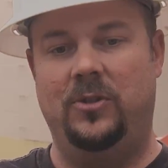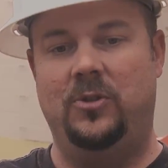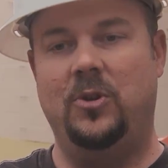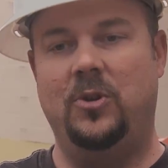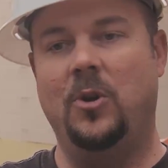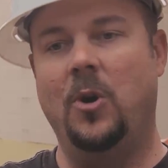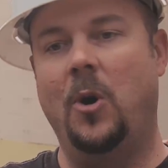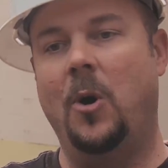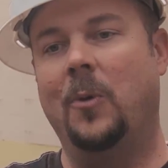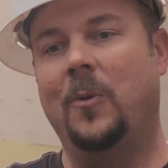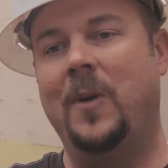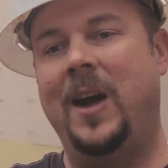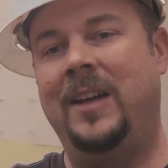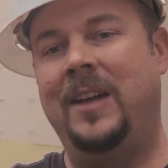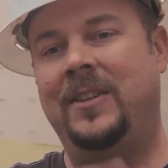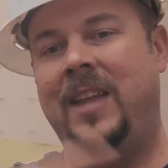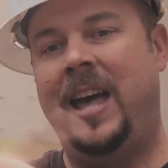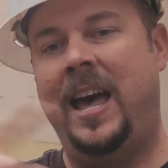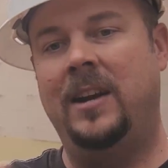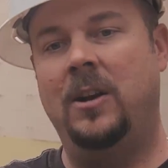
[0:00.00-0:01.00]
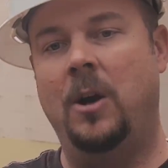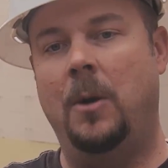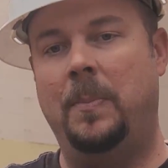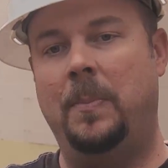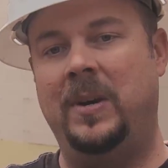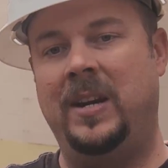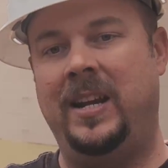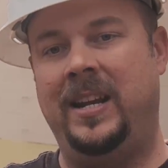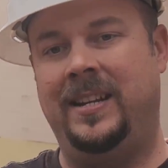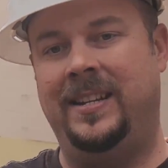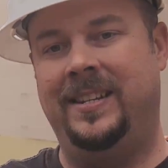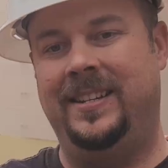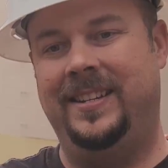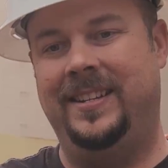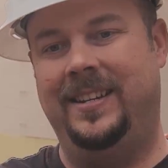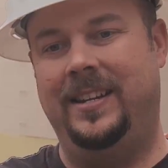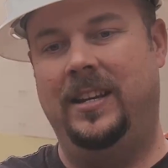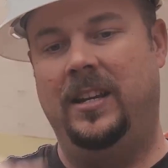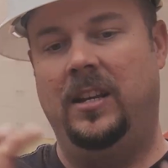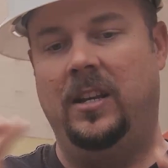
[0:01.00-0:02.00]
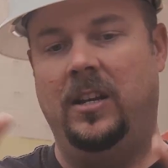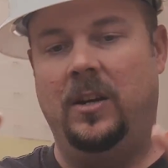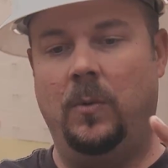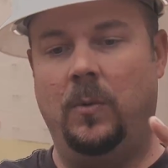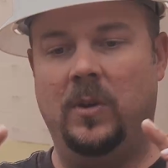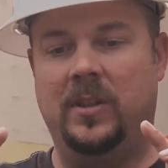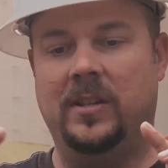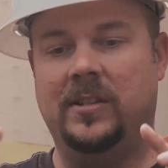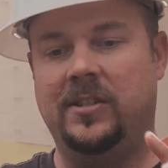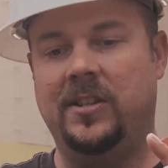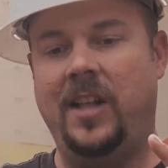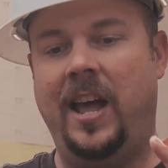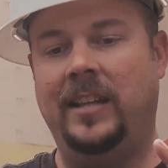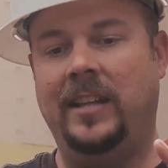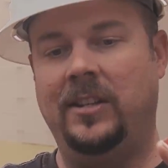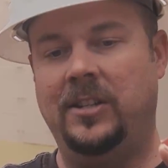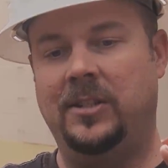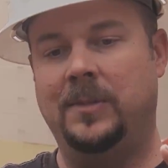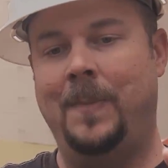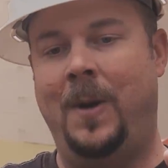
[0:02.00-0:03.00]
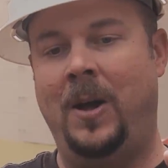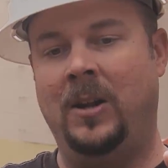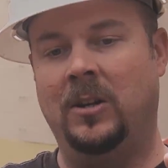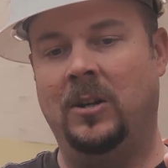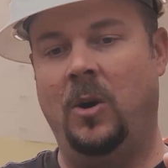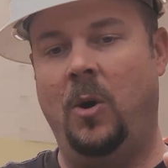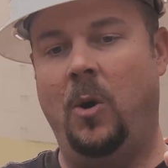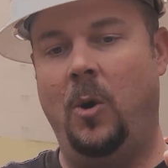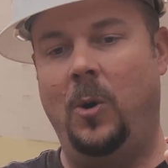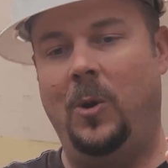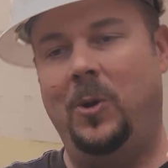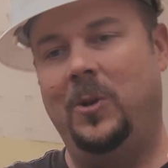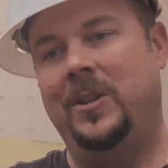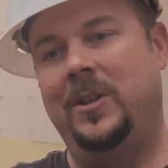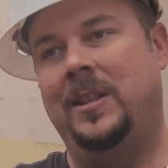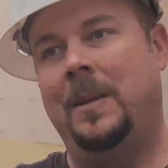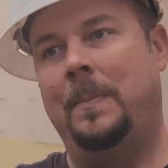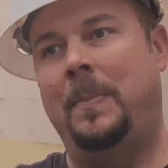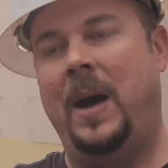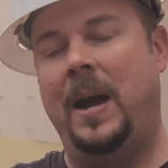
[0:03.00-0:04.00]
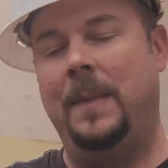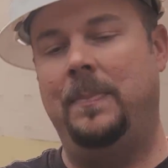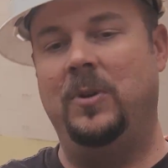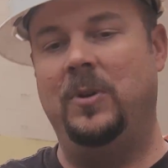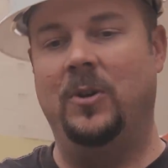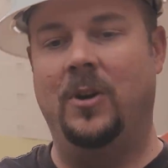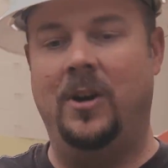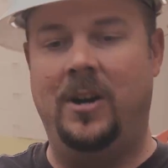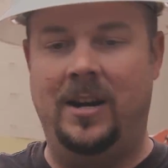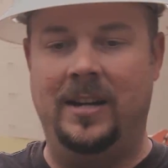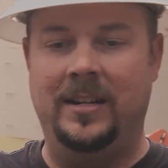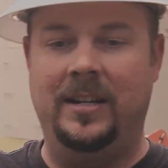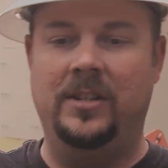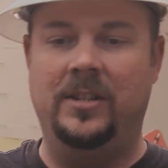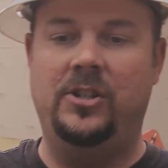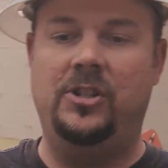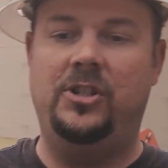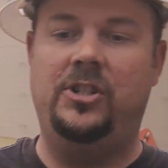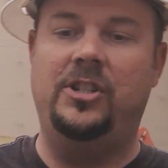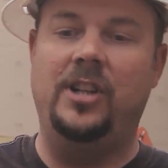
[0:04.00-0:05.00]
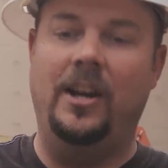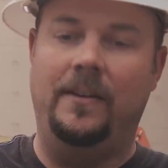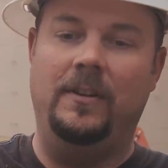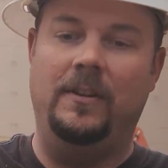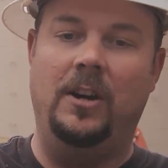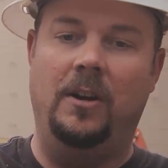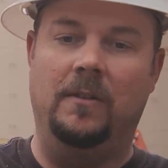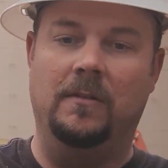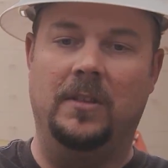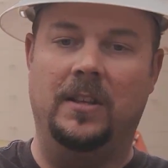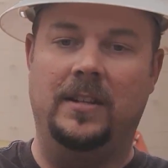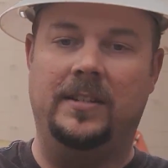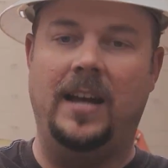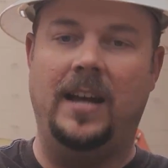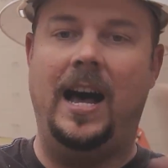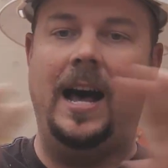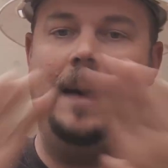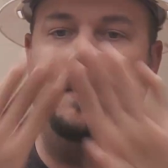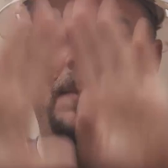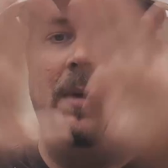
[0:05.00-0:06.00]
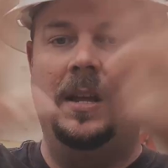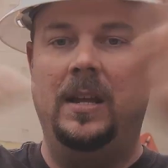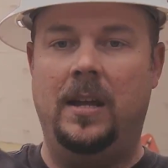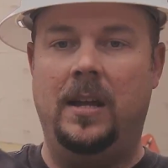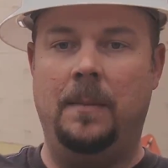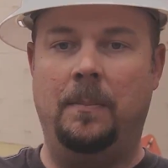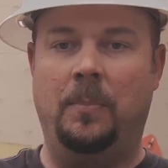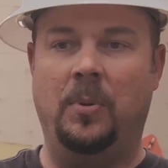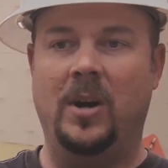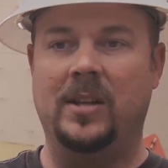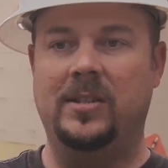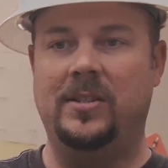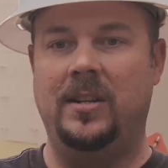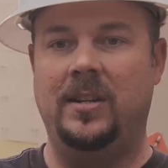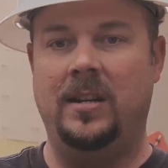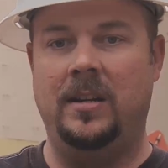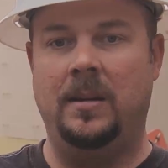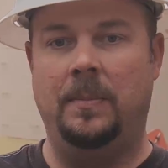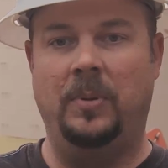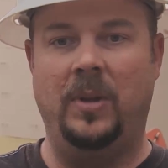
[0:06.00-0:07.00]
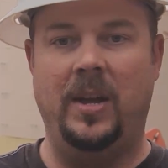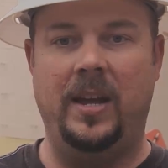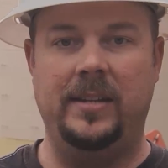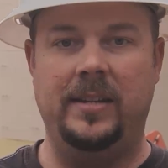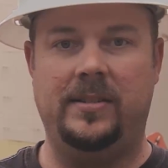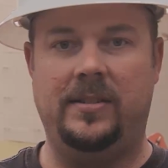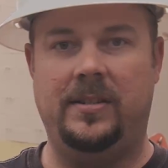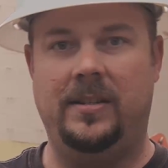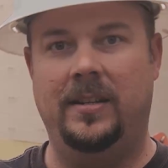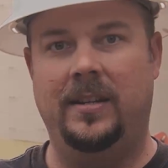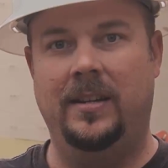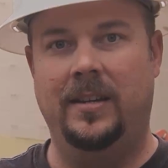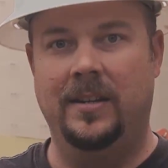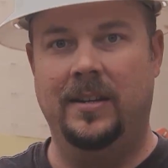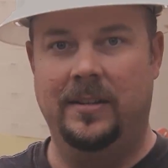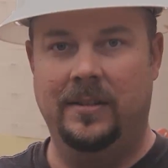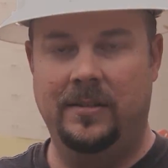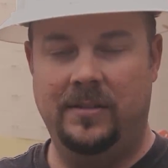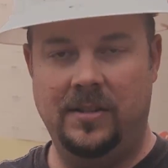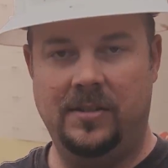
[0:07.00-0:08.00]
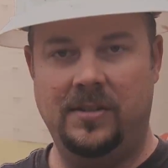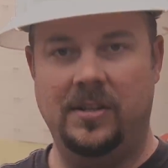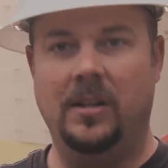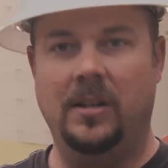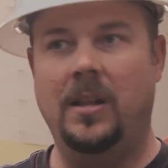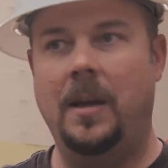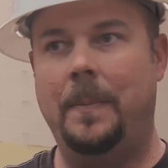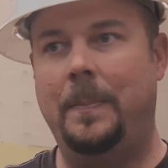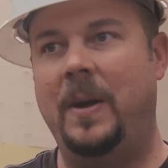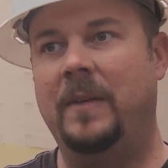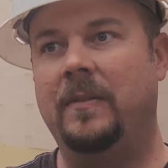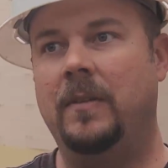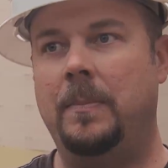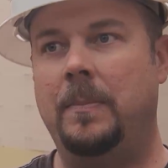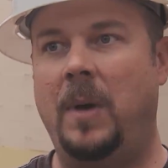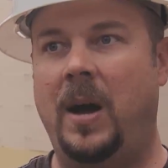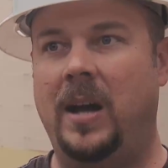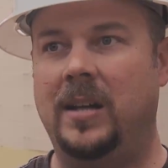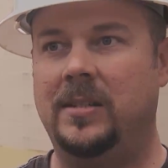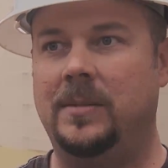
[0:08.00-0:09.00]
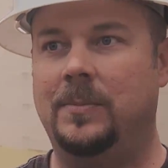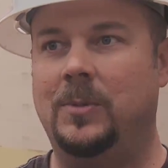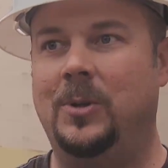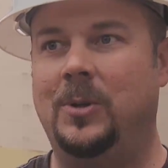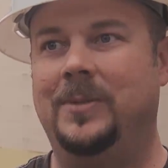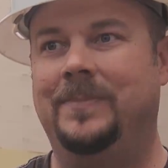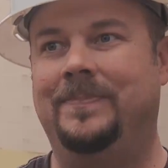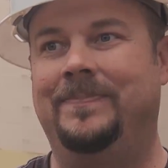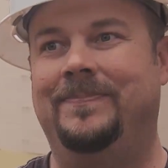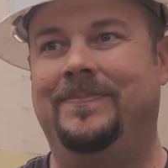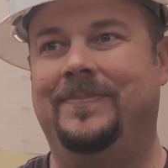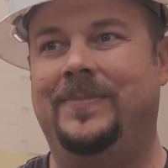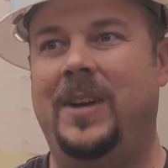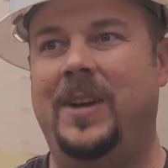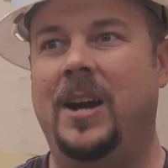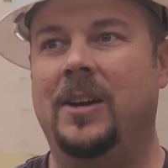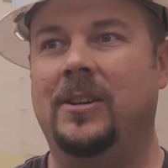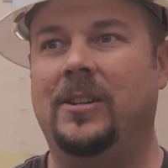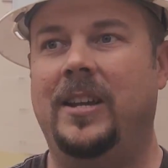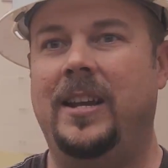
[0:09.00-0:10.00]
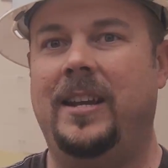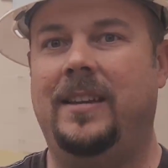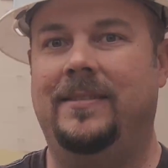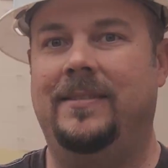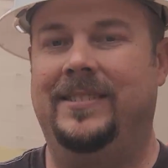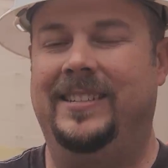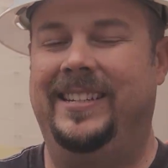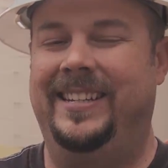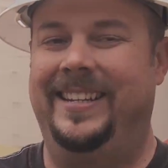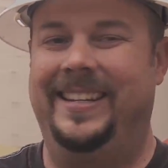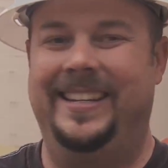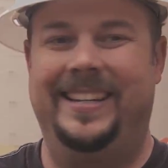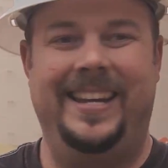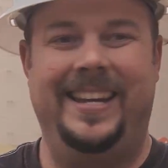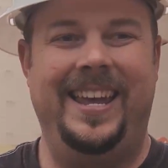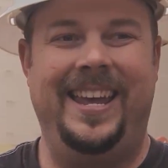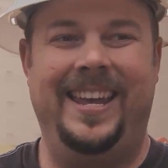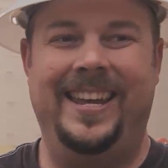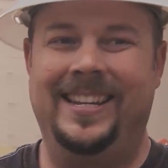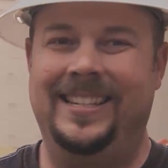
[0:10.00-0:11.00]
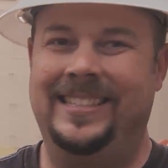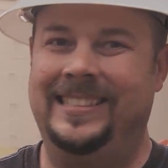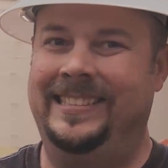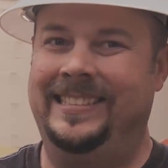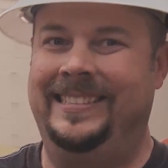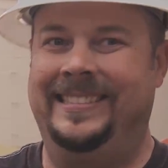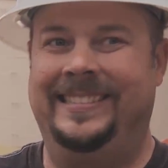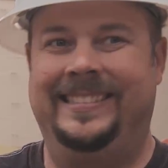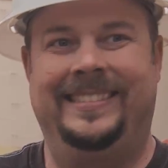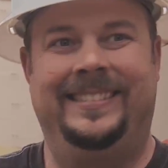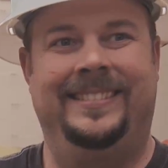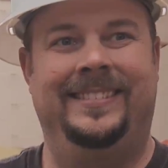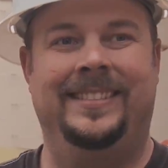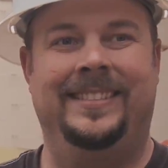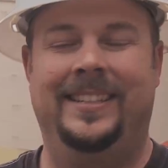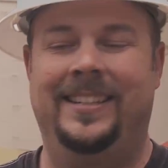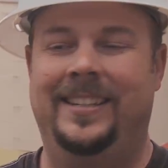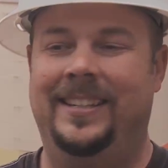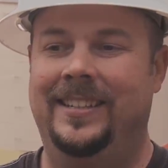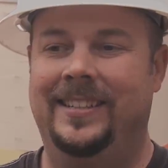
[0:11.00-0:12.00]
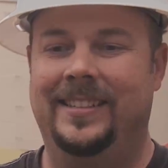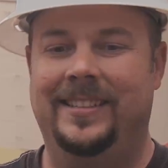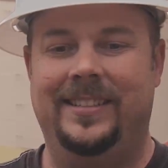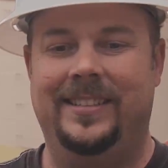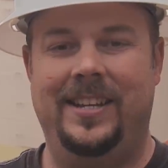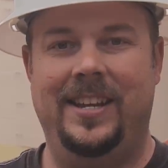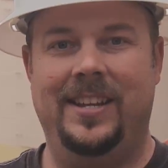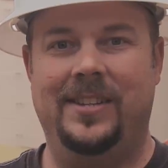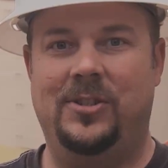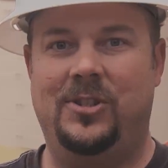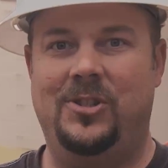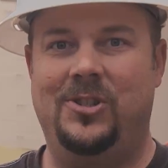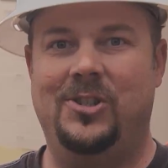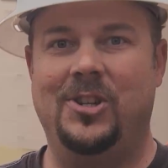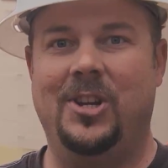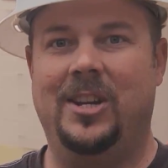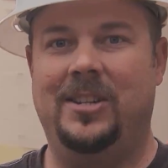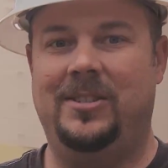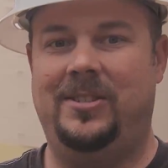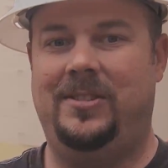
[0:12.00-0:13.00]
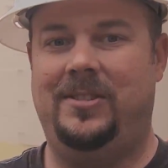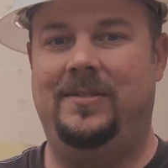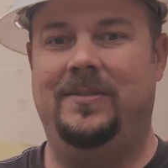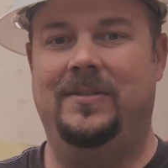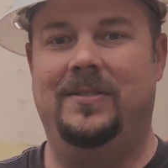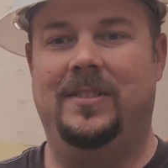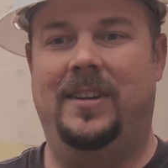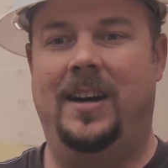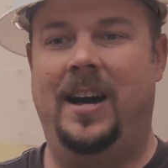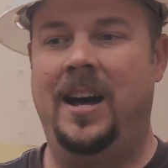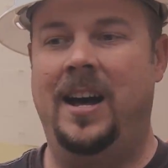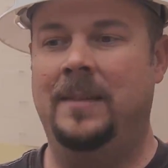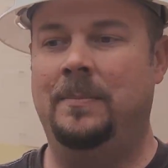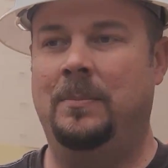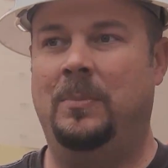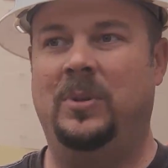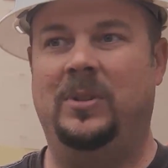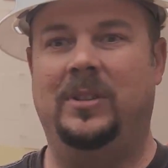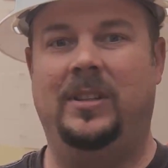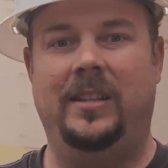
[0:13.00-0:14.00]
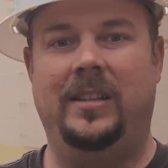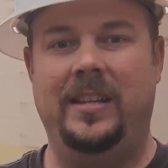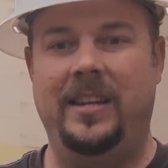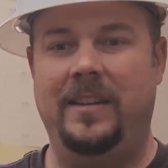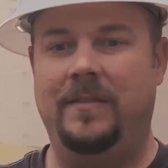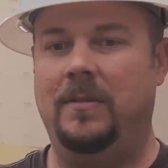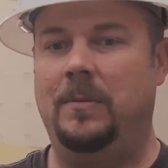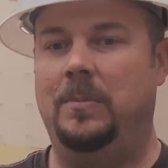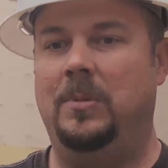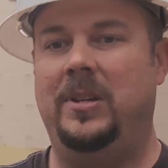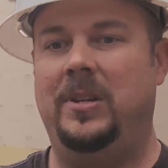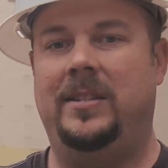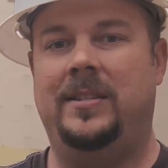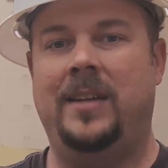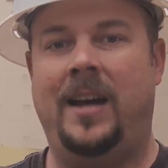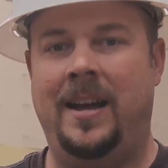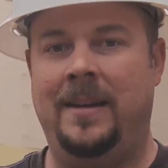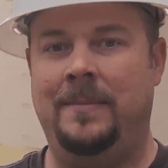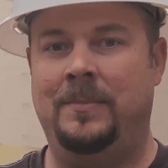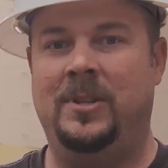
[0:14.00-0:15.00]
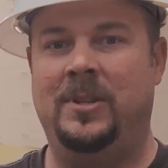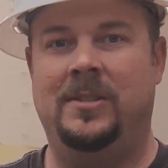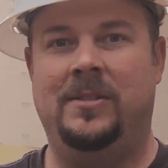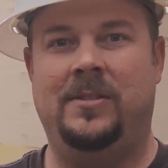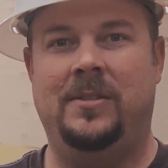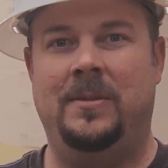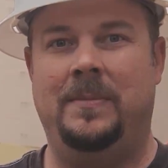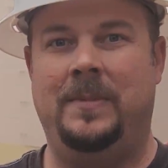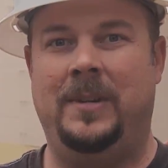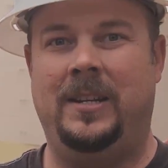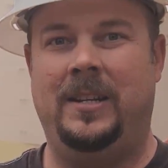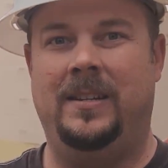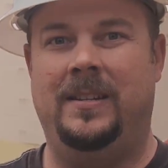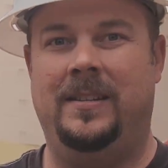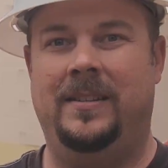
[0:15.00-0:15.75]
to go around that opening with a slightly smaller hole than the pipe you're on, shove it over the top and press it into place to seal up every possible air leak. And it's just unbelievably time consuming.